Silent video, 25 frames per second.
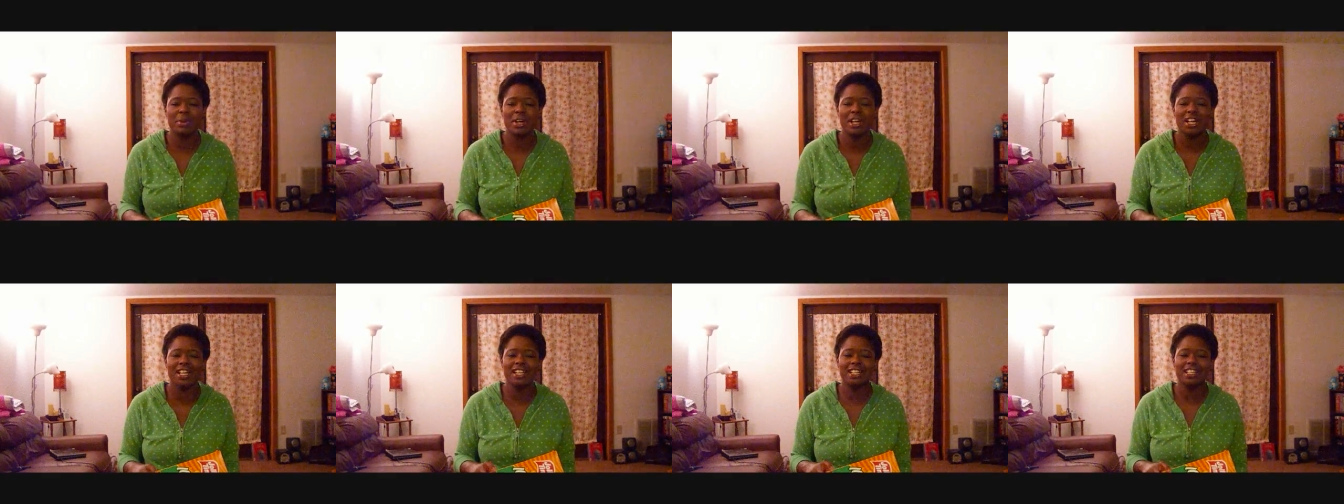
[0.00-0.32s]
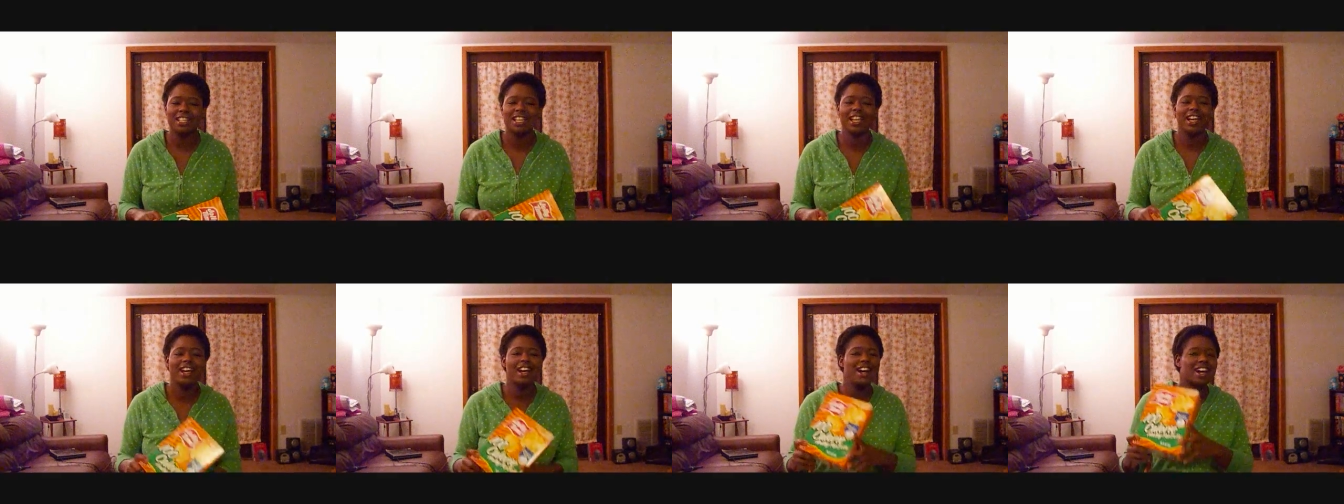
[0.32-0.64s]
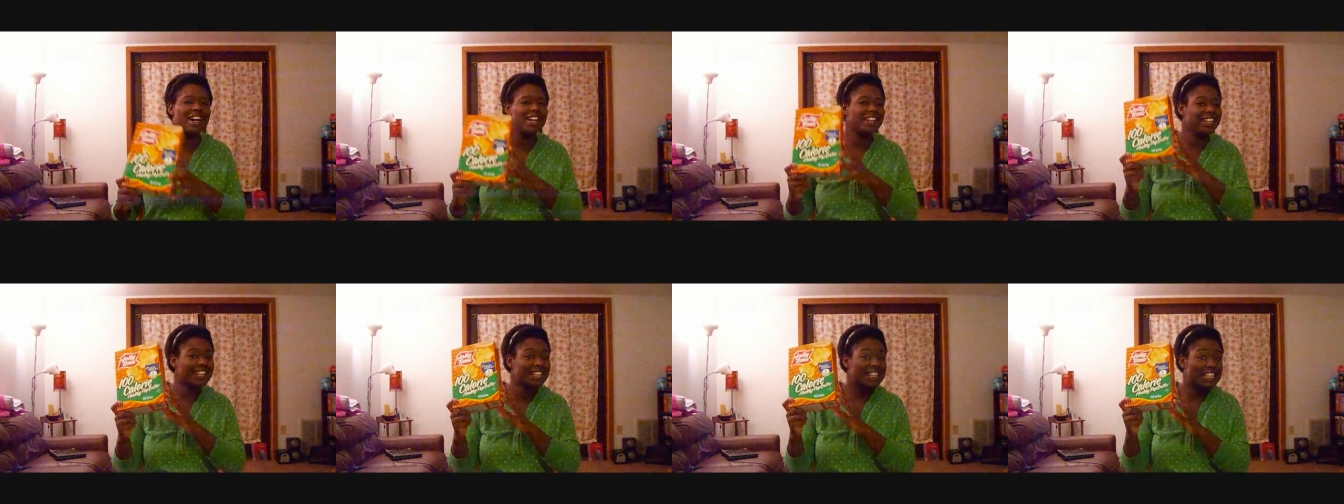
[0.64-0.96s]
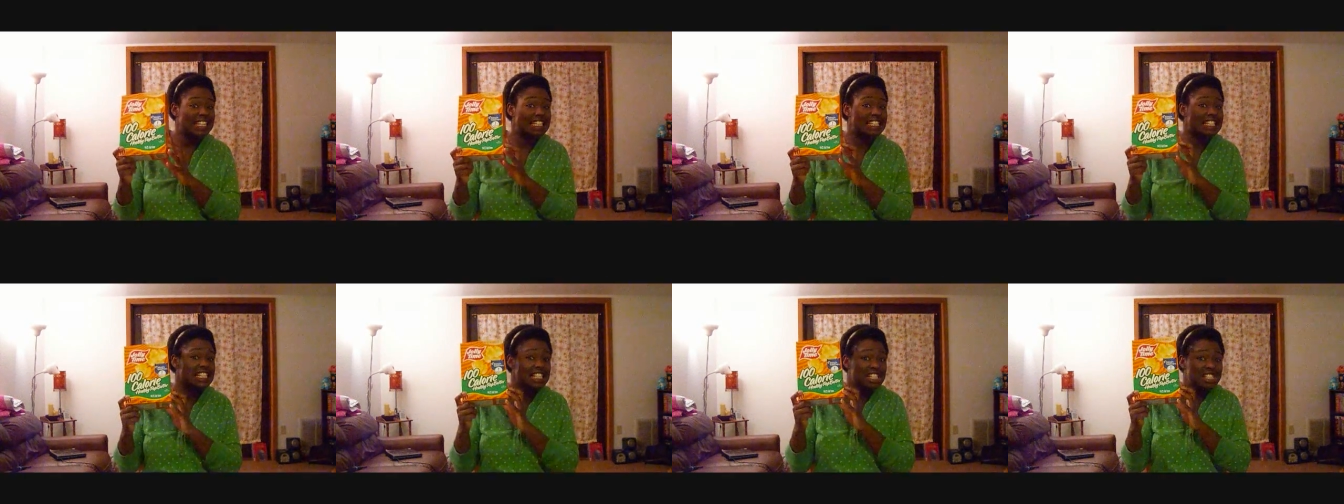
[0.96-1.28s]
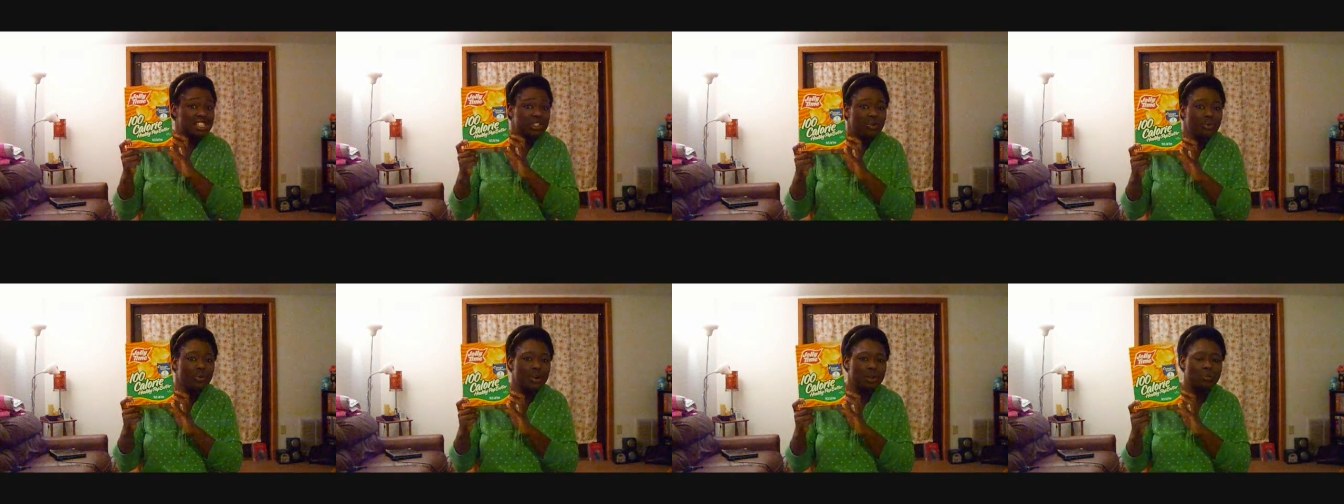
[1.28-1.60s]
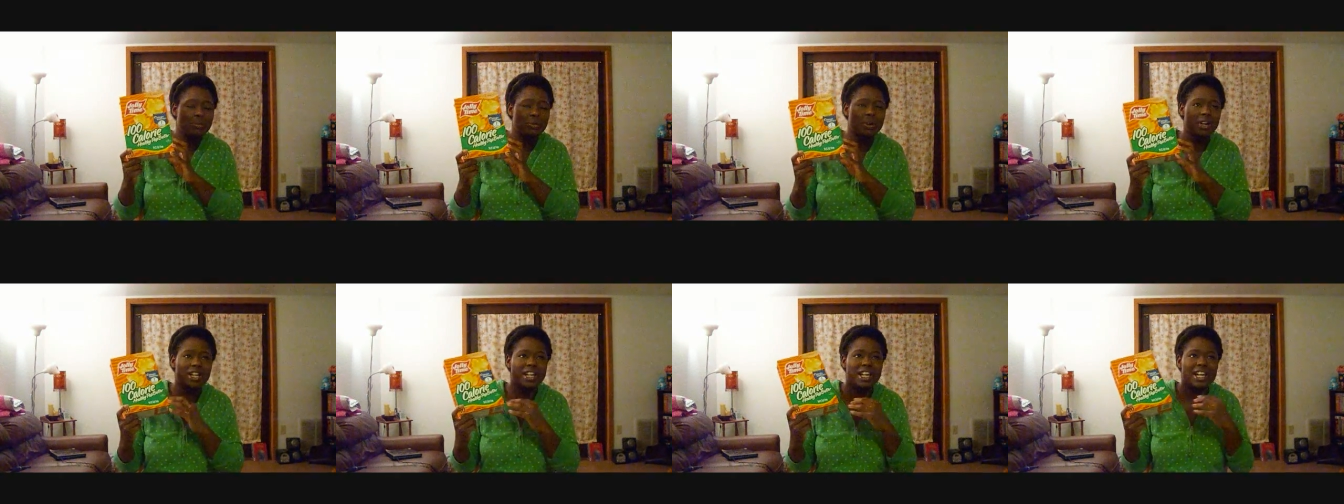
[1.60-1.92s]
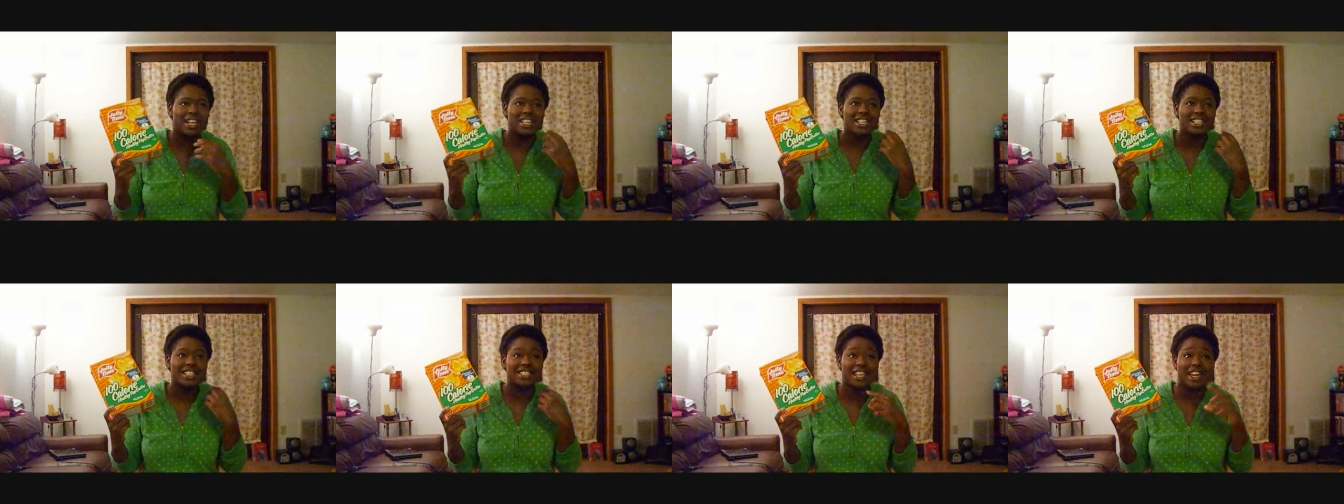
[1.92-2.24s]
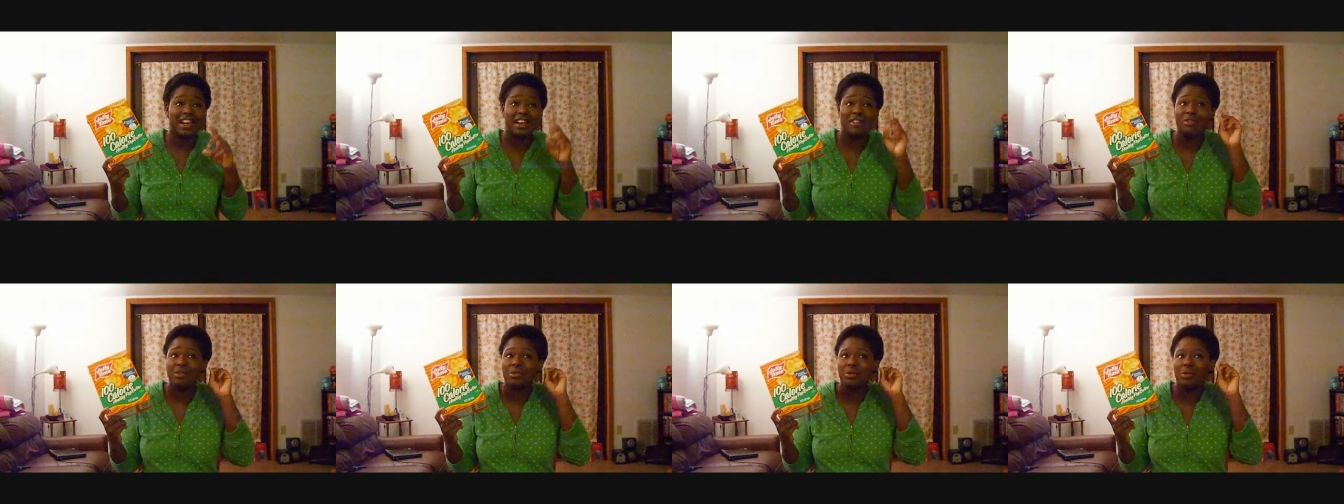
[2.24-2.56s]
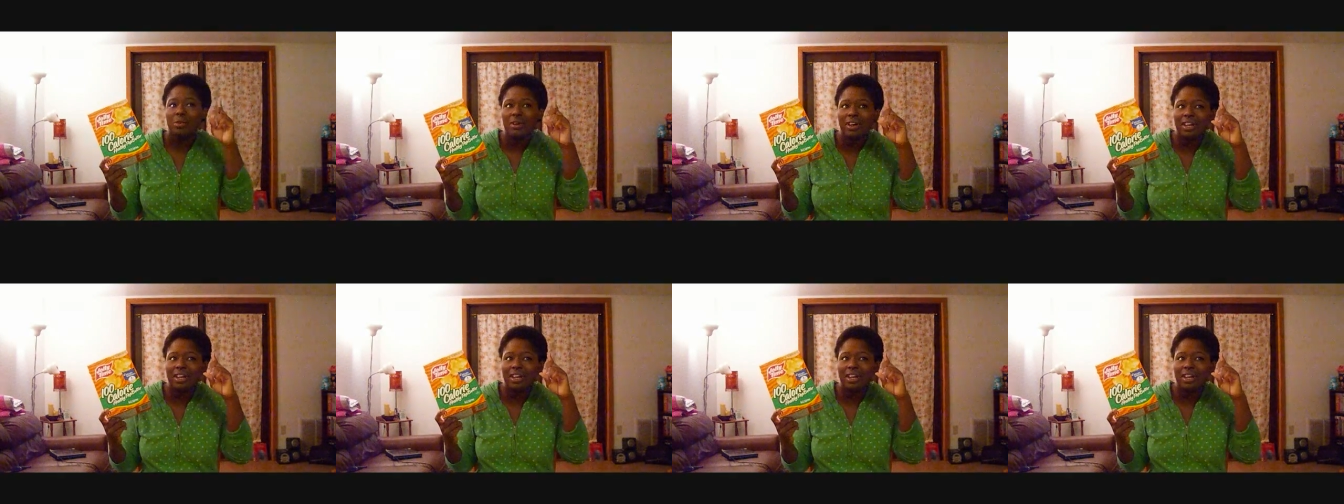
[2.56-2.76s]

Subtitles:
But I like these because they're 1 point. I get to have